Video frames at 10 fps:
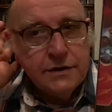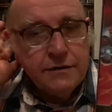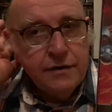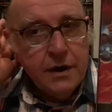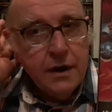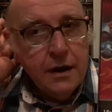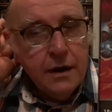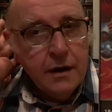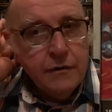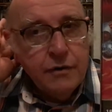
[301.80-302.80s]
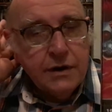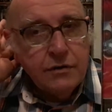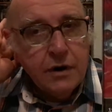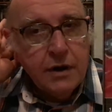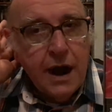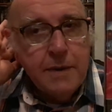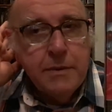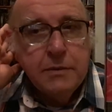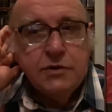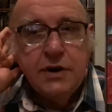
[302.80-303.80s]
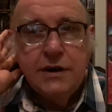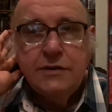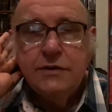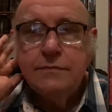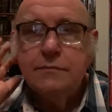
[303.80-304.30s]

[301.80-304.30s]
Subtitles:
of of retro gaming machines.